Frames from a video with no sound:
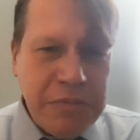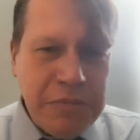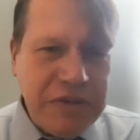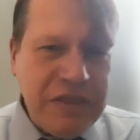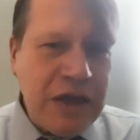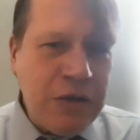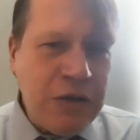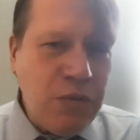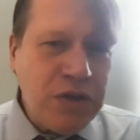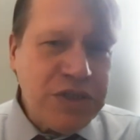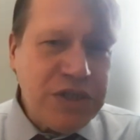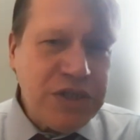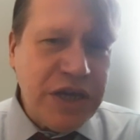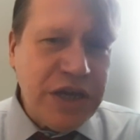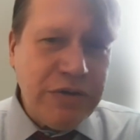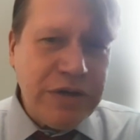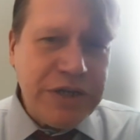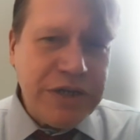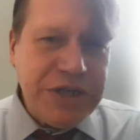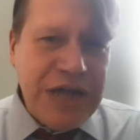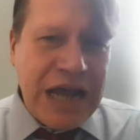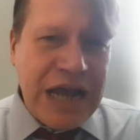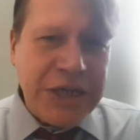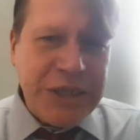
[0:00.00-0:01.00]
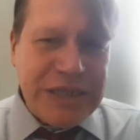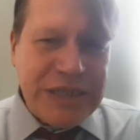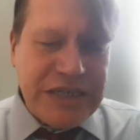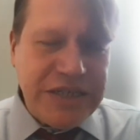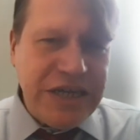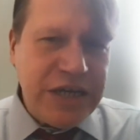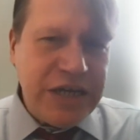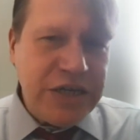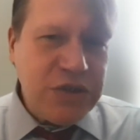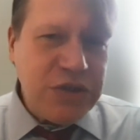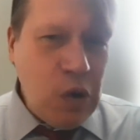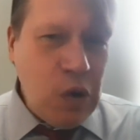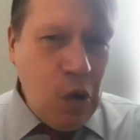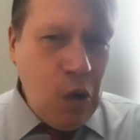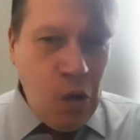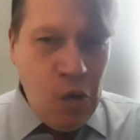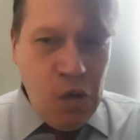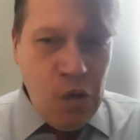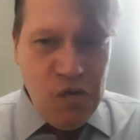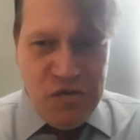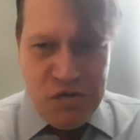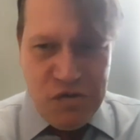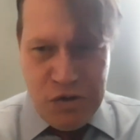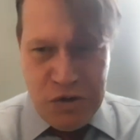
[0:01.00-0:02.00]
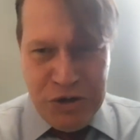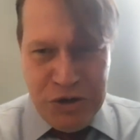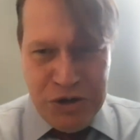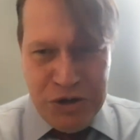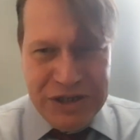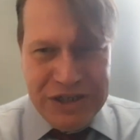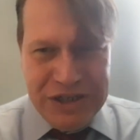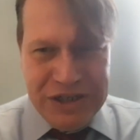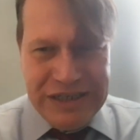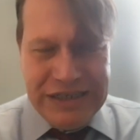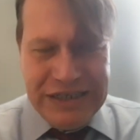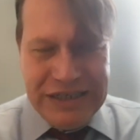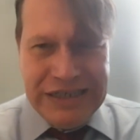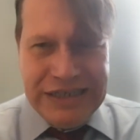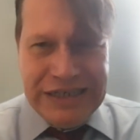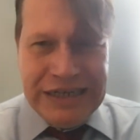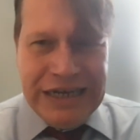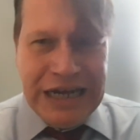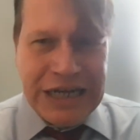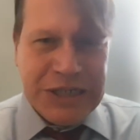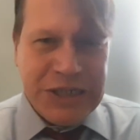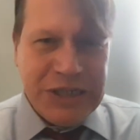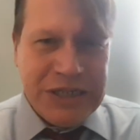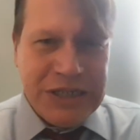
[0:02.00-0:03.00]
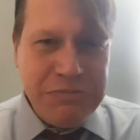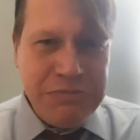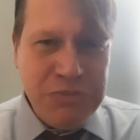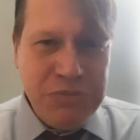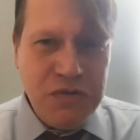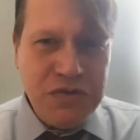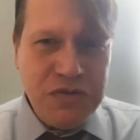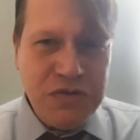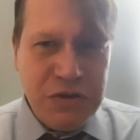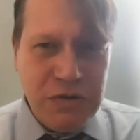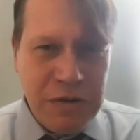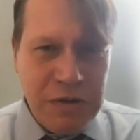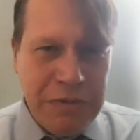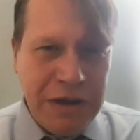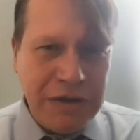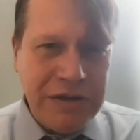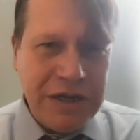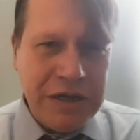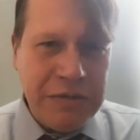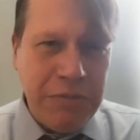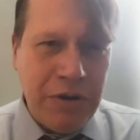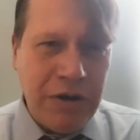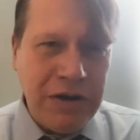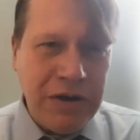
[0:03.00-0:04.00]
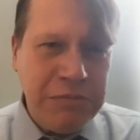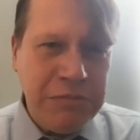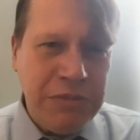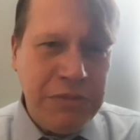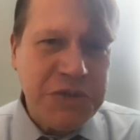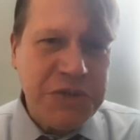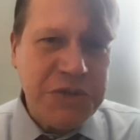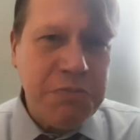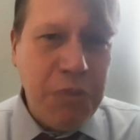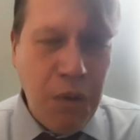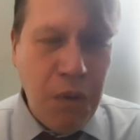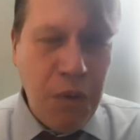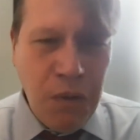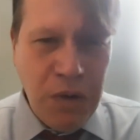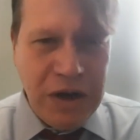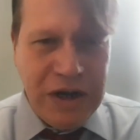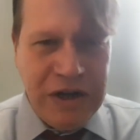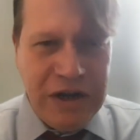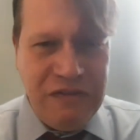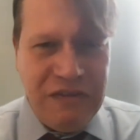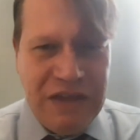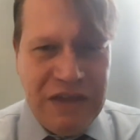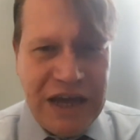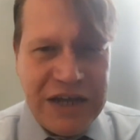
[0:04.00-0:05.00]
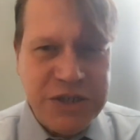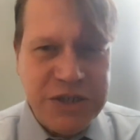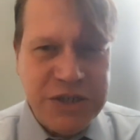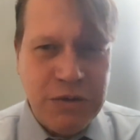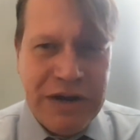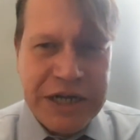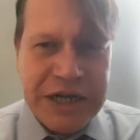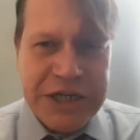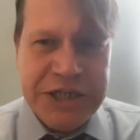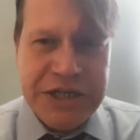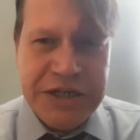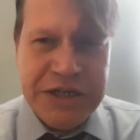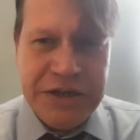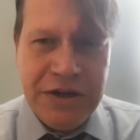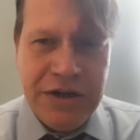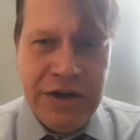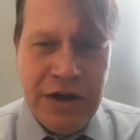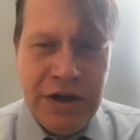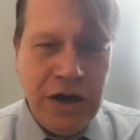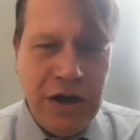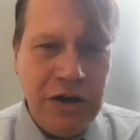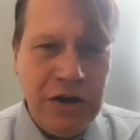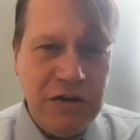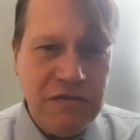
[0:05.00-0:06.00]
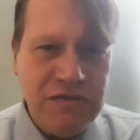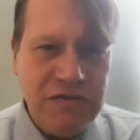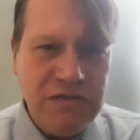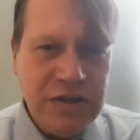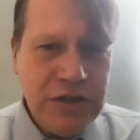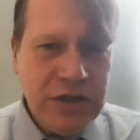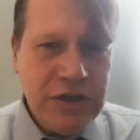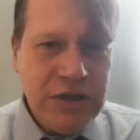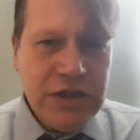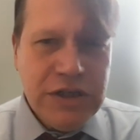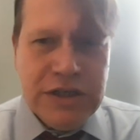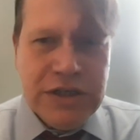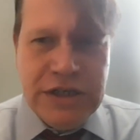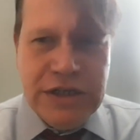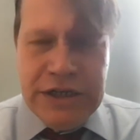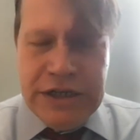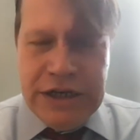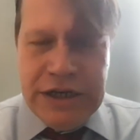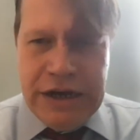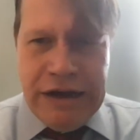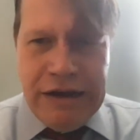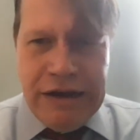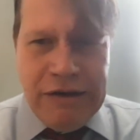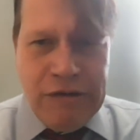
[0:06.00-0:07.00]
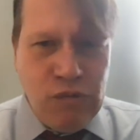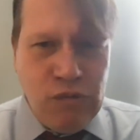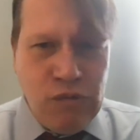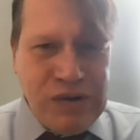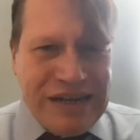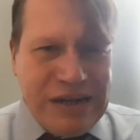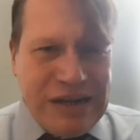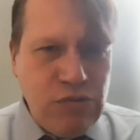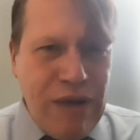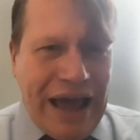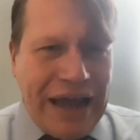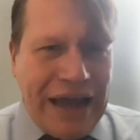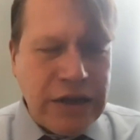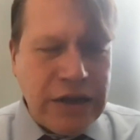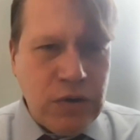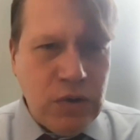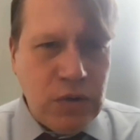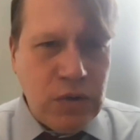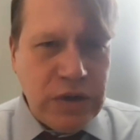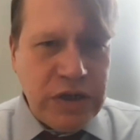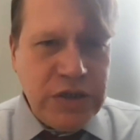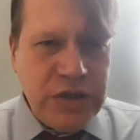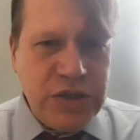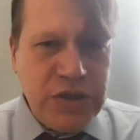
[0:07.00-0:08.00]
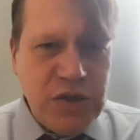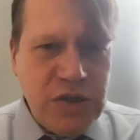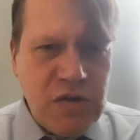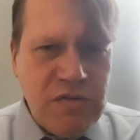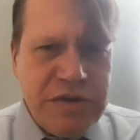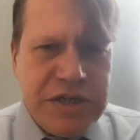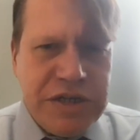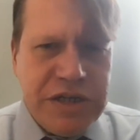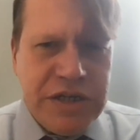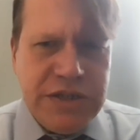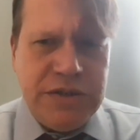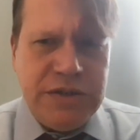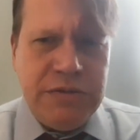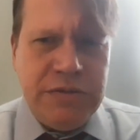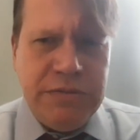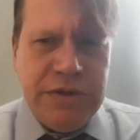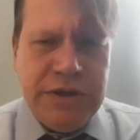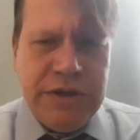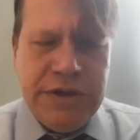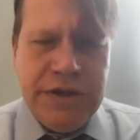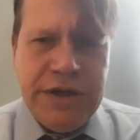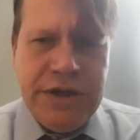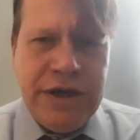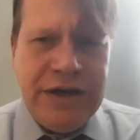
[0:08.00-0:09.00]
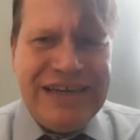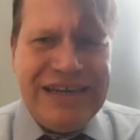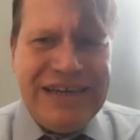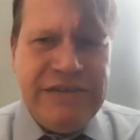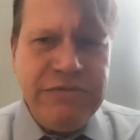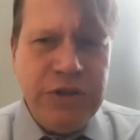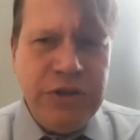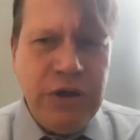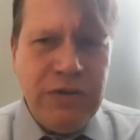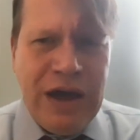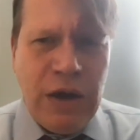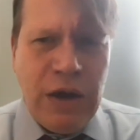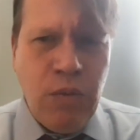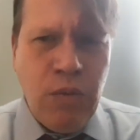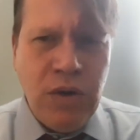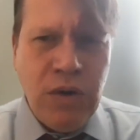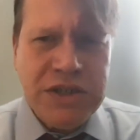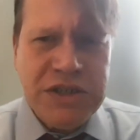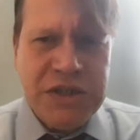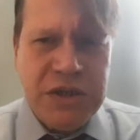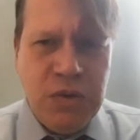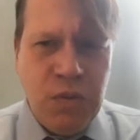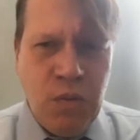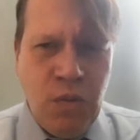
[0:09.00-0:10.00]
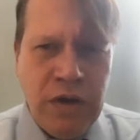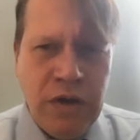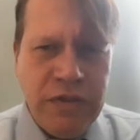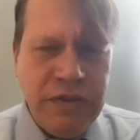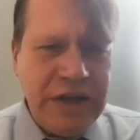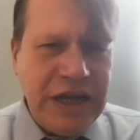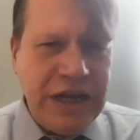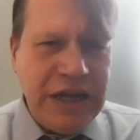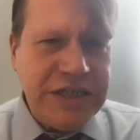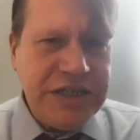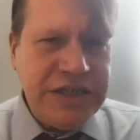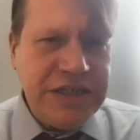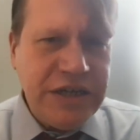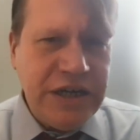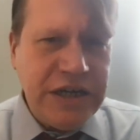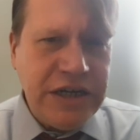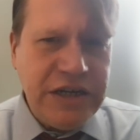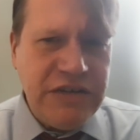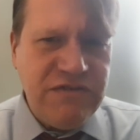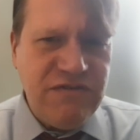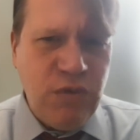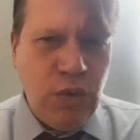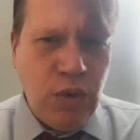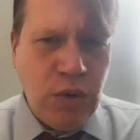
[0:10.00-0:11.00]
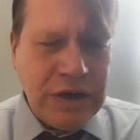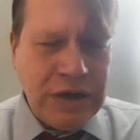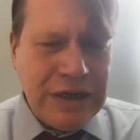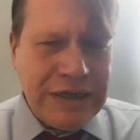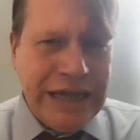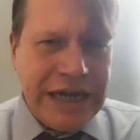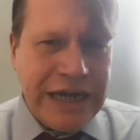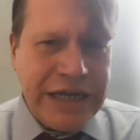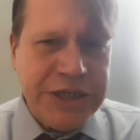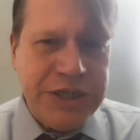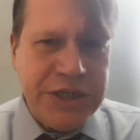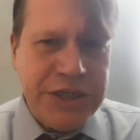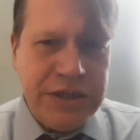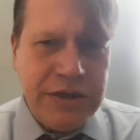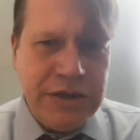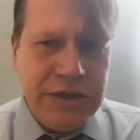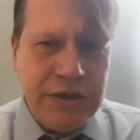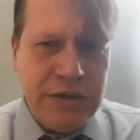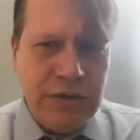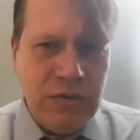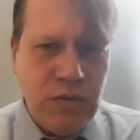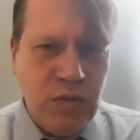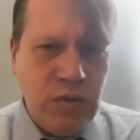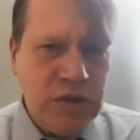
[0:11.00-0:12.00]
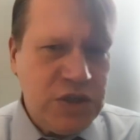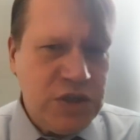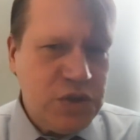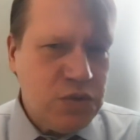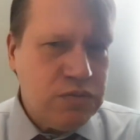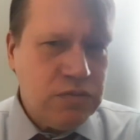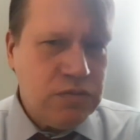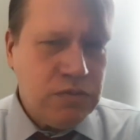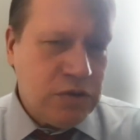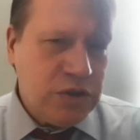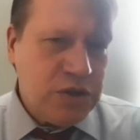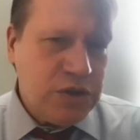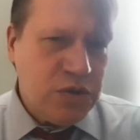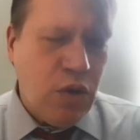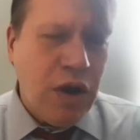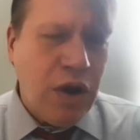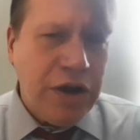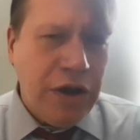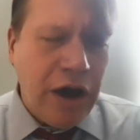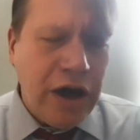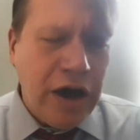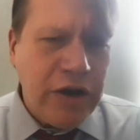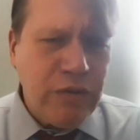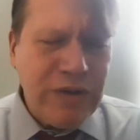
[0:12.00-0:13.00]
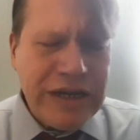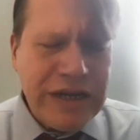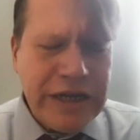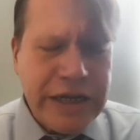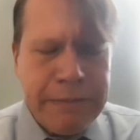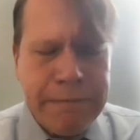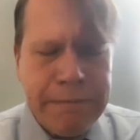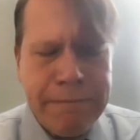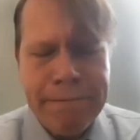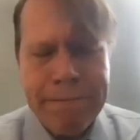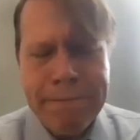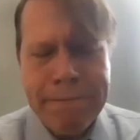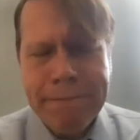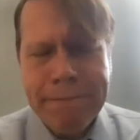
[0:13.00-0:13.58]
But then once Gingrich actually takes over, he actually moves the Republican Party much more in that direction of really radical conservatism, even though that wasn't what the 1994 election was run on, really.